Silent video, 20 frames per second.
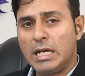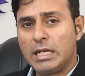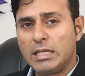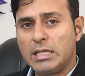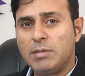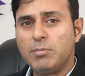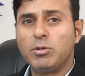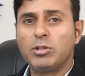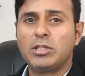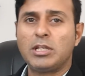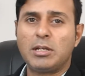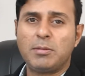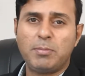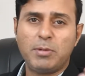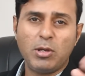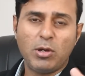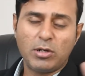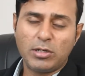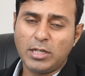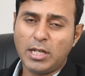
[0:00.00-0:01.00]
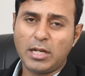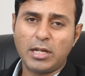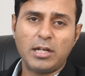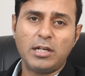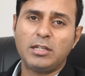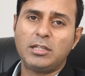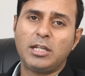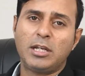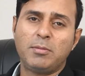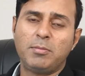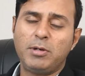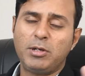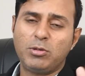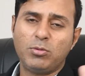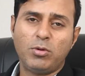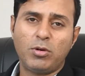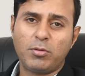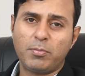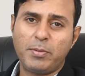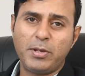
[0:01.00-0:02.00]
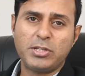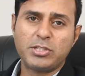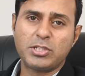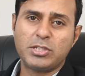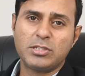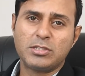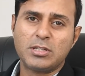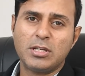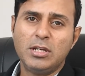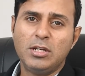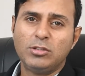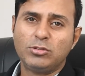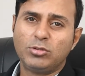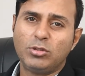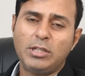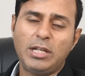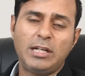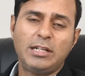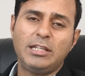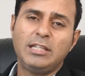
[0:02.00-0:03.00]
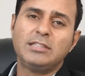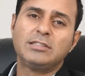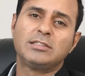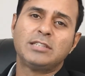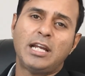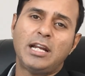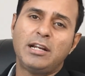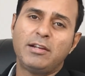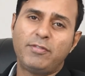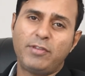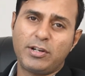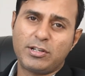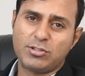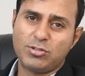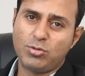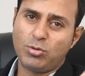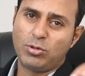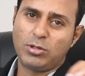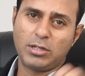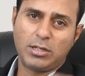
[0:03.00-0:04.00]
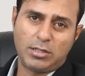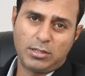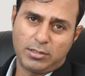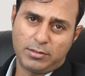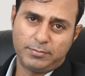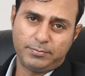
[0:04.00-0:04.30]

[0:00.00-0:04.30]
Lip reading: chemotherapy or targeted therapy to our patients so that these side effects don't occur.